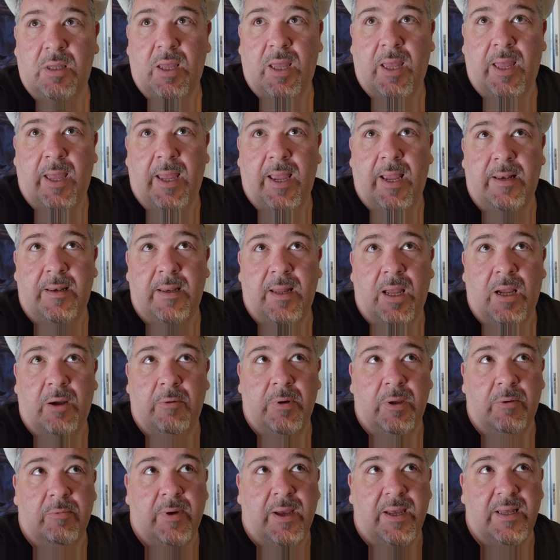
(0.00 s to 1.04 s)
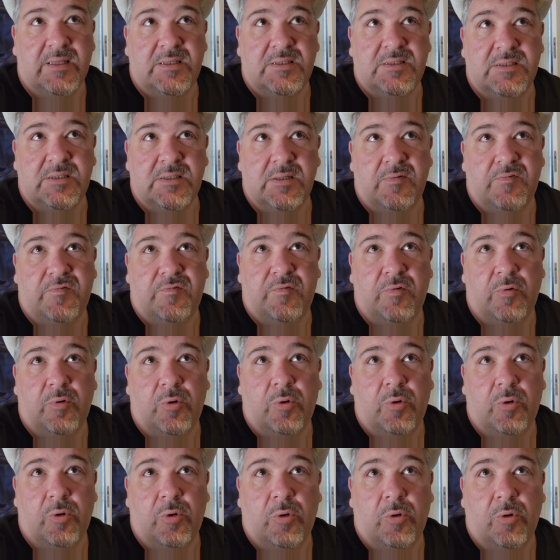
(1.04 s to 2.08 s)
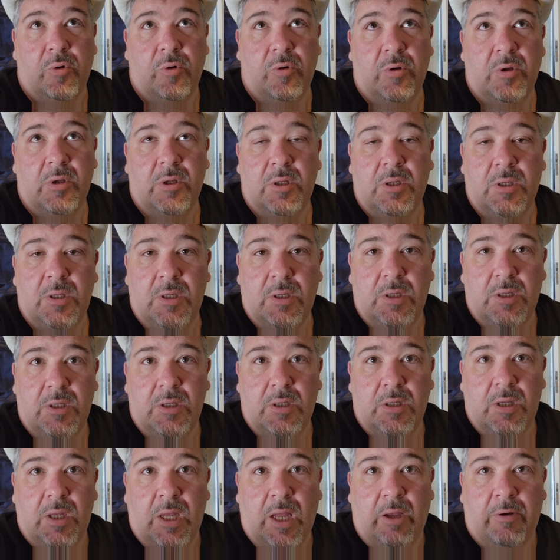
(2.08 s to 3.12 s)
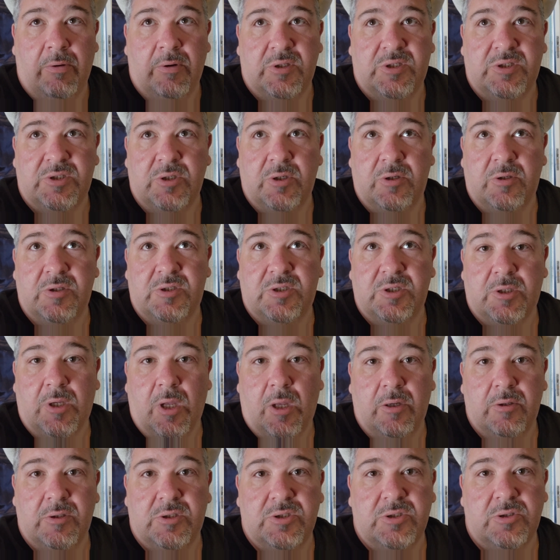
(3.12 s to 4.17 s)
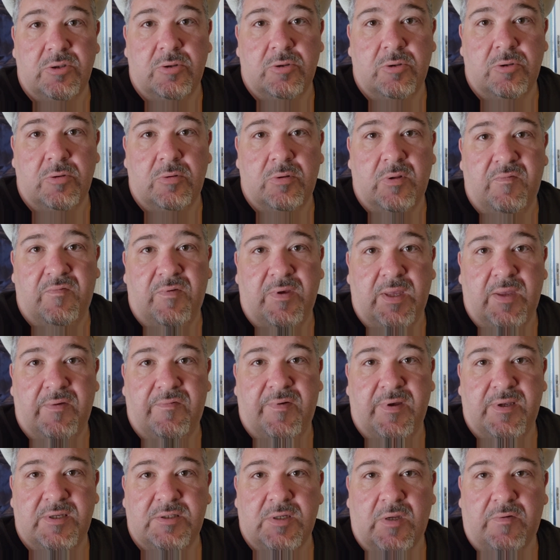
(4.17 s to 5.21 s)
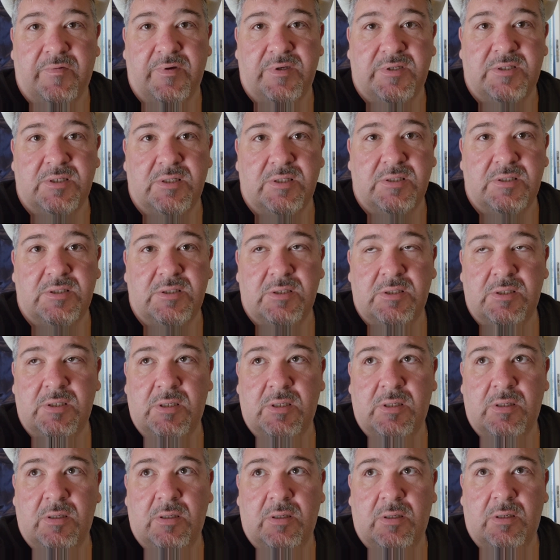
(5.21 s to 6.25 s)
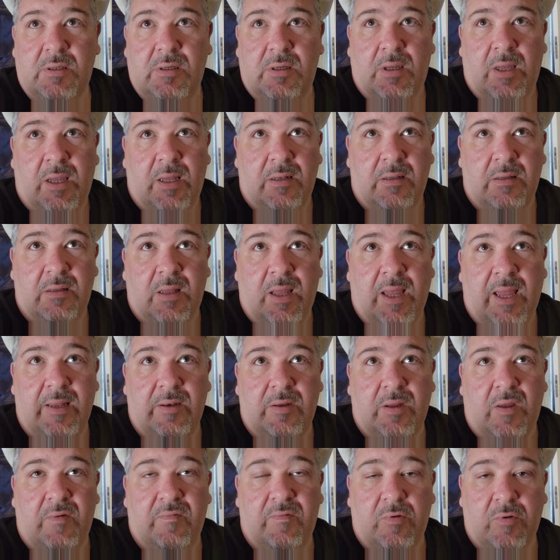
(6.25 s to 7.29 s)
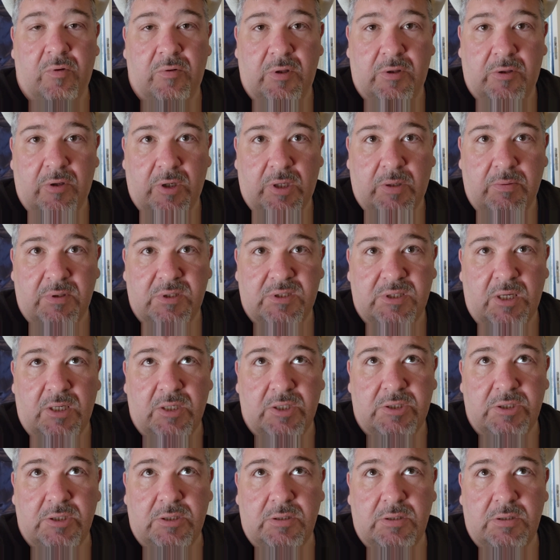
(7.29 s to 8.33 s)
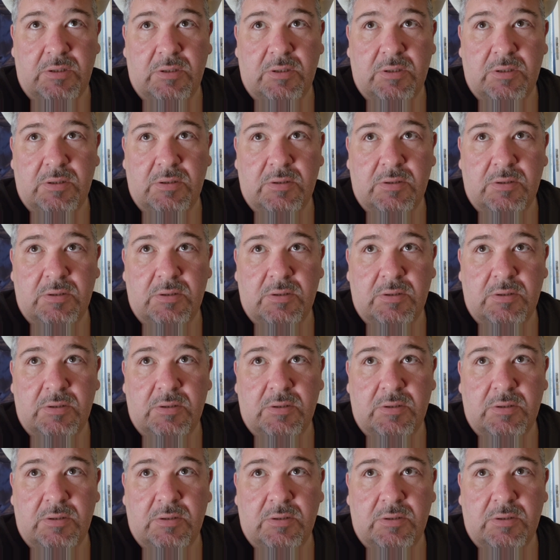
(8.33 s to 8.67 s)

and now we wait for our turn to go to the VFS offices and hand over all the documentation,